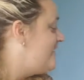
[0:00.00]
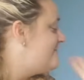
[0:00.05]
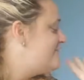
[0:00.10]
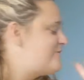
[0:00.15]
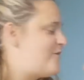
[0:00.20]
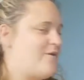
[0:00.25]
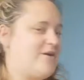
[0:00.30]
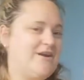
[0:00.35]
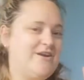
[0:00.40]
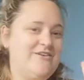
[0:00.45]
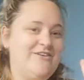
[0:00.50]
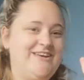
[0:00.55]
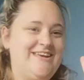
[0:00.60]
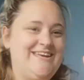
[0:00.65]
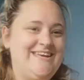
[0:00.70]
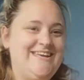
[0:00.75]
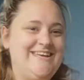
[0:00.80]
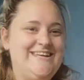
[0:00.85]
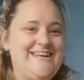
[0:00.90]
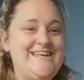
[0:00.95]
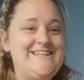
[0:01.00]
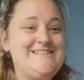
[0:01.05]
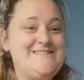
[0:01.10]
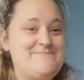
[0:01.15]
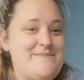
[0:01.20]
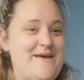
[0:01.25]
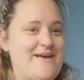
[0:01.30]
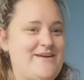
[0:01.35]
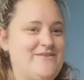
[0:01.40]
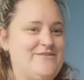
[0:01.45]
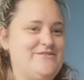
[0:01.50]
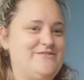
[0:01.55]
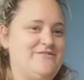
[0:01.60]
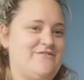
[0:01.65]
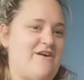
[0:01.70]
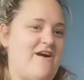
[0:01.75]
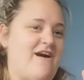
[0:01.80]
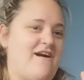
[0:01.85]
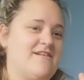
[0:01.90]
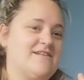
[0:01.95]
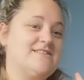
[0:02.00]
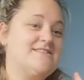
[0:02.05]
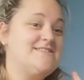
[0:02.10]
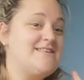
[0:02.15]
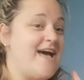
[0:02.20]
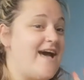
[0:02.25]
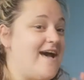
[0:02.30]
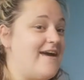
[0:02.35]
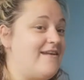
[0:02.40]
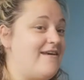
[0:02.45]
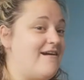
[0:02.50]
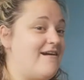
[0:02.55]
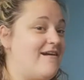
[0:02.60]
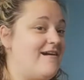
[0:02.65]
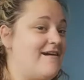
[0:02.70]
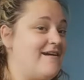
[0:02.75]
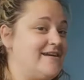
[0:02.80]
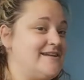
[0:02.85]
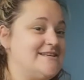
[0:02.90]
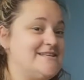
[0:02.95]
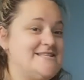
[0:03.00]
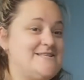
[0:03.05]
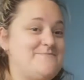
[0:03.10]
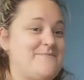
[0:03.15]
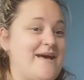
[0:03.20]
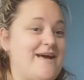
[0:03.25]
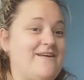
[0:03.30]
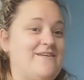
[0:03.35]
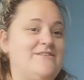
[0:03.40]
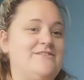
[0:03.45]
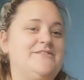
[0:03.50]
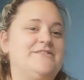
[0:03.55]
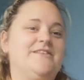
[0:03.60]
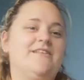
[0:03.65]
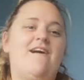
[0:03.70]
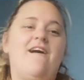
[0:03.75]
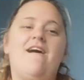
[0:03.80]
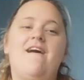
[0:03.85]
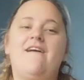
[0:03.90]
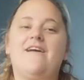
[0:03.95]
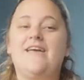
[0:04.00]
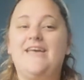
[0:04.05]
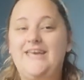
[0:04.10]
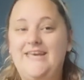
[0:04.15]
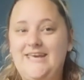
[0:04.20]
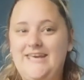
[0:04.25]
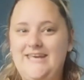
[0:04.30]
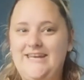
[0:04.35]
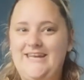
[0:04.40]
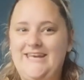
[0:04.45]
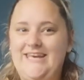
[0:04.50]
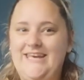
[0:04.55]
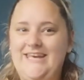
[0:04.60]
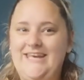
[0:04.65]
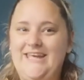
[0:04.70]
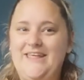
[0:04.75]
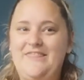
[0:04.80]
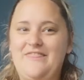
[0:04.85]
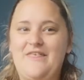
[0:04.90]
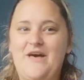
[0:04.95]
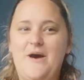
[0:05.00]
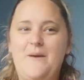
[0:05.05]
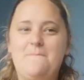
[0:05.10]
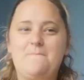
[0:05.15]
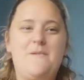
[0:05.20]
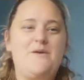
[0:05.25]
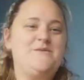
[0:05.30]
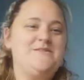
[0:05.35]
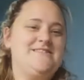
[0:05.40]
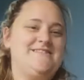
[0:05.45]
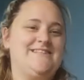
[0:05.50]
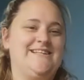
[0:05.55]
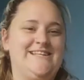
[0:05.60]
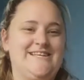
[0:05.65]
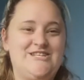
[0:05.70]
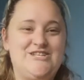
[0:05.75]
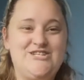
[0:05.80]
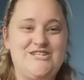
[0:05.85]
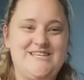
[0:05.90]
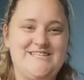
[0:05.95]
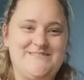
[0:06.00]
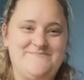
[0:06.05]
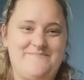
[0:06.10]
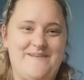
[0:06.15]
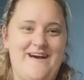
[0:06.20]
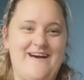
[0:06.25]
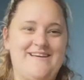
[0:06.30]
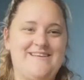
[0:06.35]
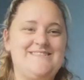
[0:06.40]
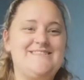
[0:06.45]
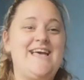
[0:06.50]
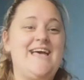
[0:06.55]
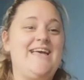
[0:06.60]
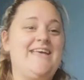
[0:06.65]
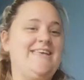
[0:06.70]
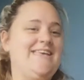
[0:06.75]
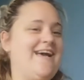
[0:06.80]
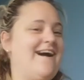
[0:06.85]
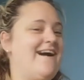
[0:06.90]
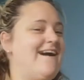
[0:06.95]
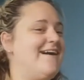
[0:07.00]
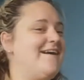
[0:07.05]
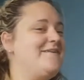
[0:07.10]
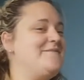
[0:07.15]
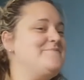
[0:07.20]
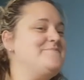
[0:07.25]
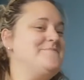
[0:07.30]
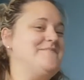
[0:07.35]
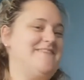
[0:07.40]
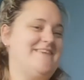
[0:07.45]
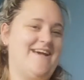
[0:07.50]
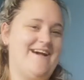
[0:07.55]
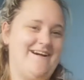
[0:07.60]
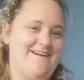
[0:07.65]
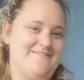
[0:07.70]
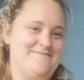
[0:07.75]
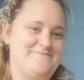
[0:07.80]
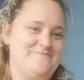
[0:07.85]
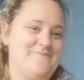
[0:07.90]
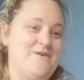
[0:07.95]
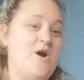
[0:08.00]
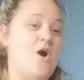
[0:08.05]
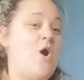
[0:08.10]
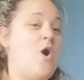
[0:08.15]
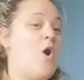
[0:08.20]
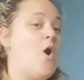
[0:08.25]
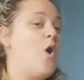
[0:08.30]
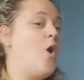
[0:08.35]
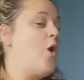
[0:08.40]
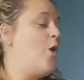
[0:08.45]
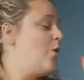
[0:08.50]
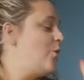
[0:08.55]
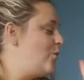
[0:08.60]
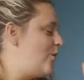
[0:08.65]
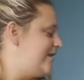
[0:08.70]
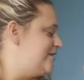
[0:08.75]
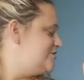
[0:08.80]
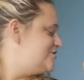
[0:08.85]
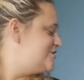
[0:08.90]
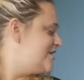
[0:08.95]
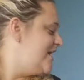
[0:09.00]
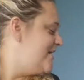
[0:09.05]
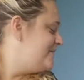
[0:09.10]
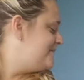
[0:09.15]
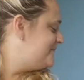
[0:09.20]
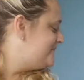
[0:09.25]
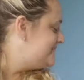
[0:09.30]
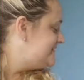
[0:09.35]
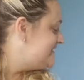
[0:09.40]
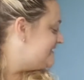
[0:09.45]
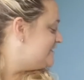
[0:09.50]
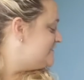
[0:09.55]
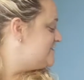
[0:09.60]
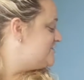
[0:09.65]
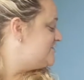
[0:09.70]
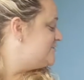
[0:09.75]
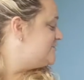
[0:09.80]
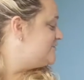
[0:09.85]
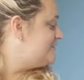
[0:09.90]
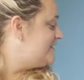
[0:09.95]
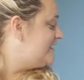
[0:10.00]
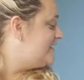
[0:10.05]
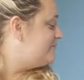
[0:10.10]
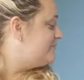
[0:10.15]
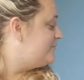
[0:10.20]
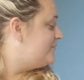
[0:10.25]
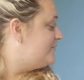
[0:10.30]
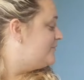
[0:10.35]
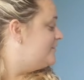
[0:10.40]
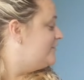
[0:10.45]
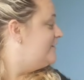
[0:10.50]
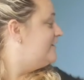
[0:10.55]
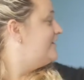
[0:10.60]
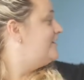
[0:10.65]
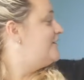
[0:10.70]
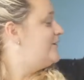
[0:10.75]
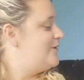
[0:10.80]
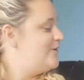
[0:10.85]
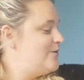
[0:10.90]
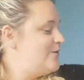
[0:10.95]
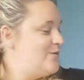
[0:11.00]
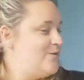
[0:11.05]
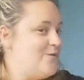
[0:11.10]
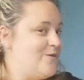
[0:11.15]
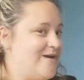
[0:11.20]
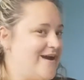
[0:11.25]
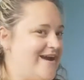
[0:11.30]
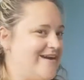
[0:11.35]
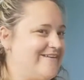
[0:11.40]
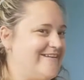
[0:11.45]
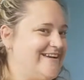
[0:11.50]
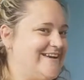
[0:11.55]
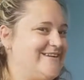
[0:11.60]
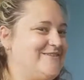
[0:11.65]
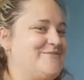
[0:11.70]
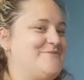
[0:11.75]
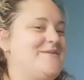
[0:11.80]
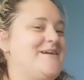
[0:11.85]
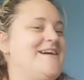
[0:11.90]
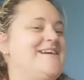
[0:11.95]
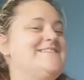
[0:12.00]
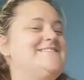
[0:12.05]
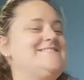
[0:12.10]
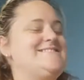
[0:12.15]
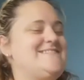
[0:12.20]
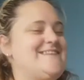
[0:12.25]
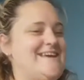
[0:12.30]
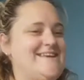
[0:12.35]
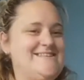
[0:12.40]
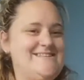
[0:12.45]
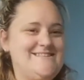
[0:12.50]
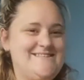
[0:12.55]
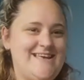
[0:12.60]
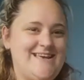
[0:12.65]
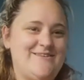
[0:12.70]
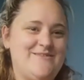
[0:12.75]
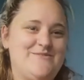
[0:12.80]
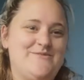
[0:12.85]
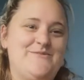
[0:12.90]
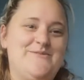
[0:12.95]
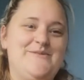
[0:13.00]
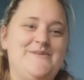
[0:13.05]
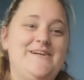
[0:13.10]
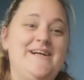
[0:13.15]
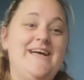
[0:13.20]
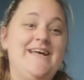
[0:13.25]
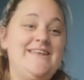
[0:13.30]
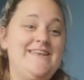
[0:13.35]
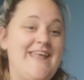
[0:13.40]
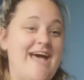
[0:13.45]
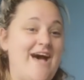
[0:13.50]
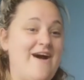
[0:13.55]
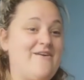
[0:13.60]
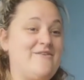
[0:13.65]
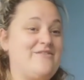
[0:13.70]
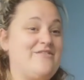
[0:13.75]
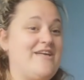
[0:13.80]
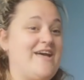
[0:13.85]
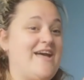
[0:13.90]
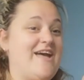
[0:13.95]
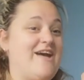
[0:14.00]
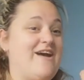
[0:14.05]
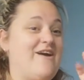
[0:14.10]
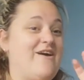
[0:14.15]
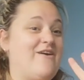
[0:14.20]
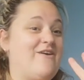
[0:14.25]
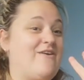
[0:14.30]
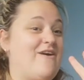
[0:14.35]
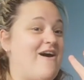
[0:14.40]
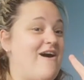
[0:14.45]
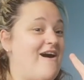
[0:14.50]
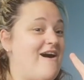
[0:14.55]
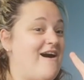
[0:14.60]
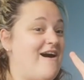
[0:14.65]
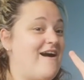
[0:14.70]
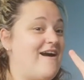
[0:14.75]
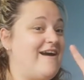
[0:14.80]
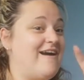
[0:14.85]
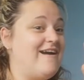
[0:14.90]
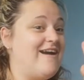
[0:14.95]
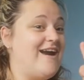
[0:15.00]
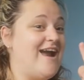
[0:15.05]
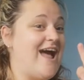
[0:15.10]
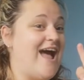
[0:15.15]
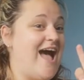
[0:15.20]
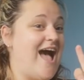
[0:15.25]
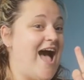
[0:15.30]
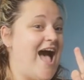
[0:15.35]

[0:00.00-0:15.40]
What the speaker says: 4 green and speckled frogs sat on a speckled log, eating the most delicious bugs. Yum, yum. 1 jumped into the pool where it was nice and cool. Now there are